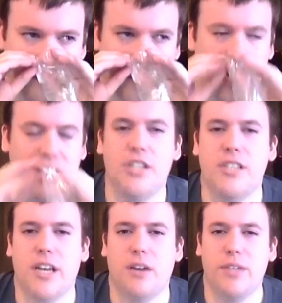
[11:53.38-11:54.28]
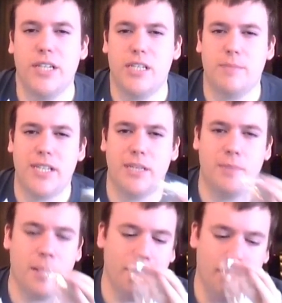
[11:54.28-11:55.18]
And it's just like a really spicy
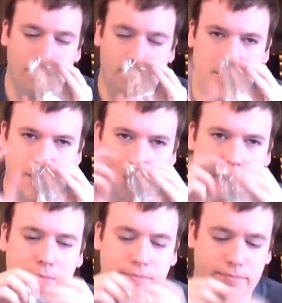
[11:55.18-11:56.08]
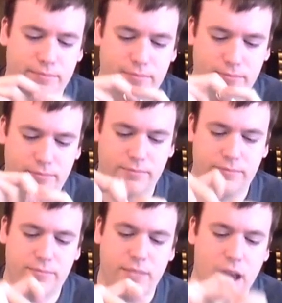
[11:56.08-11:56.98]
pumpkin. So,
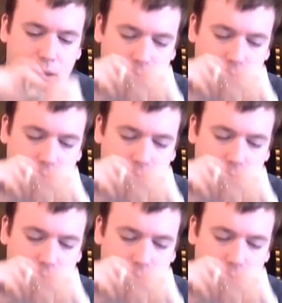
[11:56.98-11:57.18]
yeah.